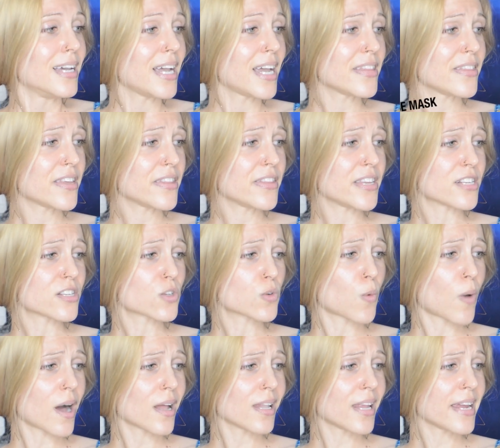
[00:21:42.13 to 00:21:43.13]
And then the
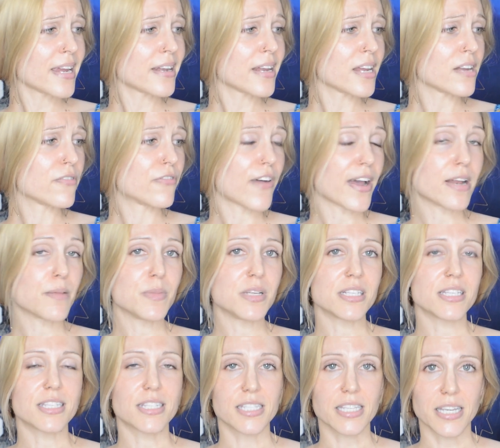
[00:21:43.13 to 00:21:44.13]
squalane and
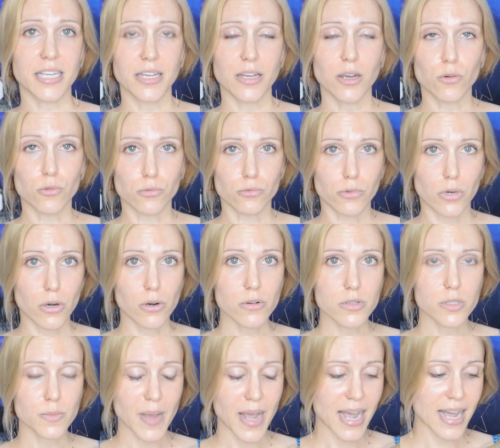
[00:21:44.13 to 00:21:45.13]
vitamin C
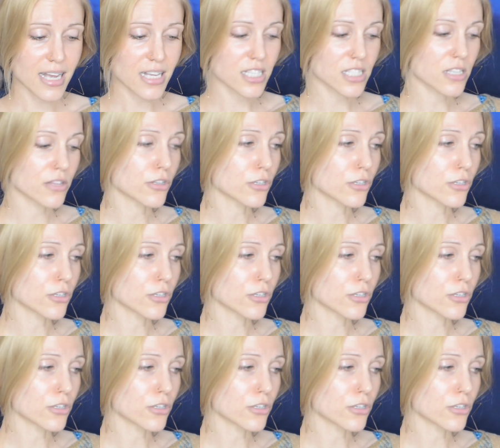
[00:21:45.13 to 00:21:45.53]
rose mask.